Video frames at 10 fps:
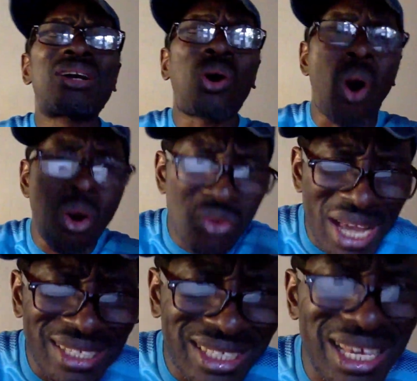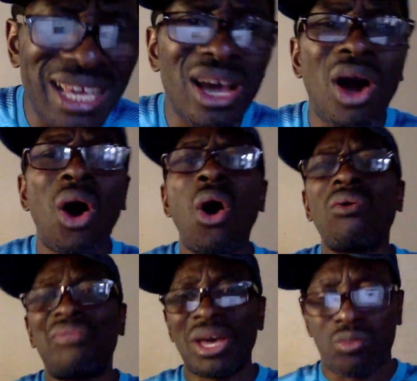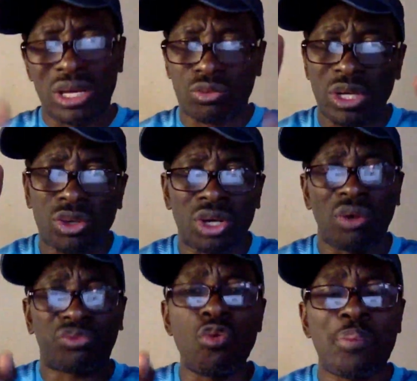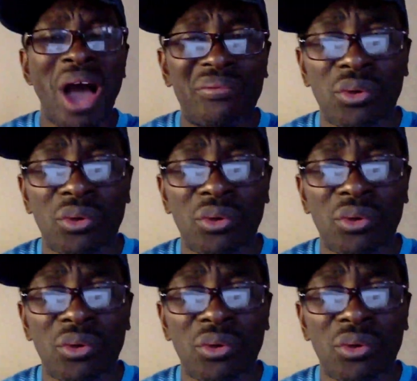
currency of the. We're talking of two powerful